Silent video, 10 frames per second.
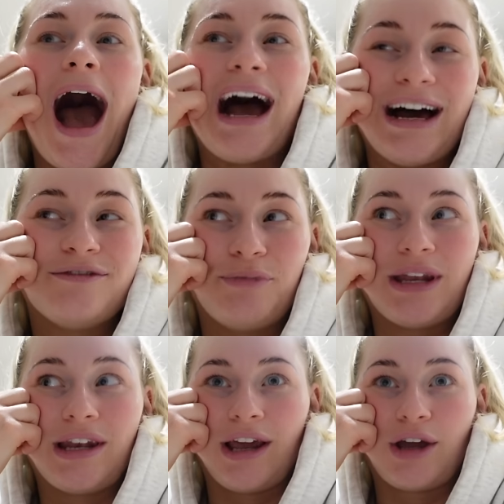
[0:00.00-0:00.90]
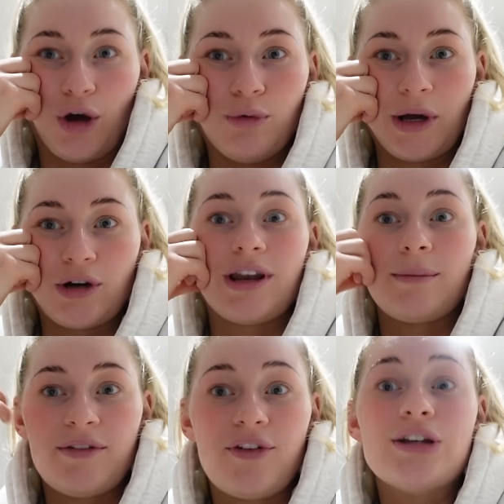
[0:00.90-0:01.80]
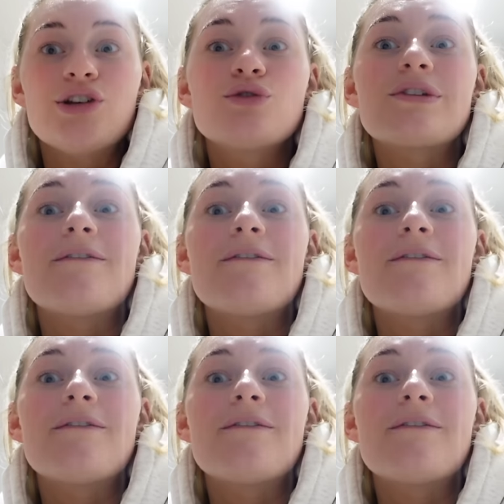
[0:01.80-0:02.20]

have been like, oh my God. Like my friend who's